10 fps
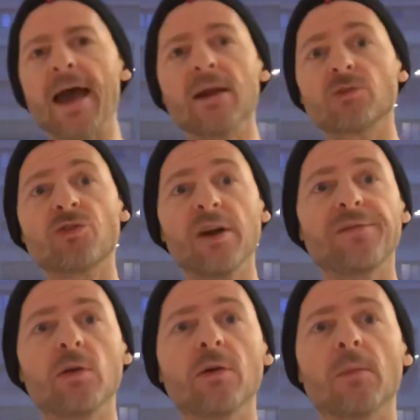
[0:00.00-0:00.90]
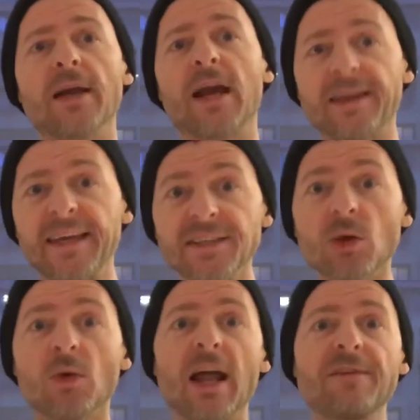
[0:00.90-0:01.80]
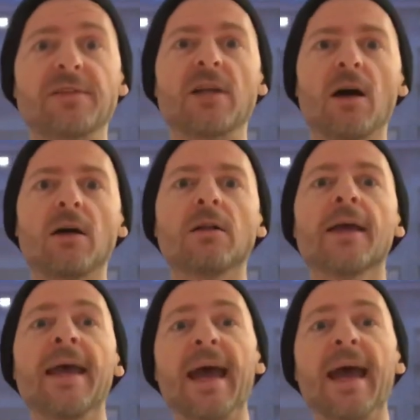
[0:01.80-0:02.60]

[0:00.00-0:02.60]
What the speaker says: and I was trying to follow my keto lifestyle,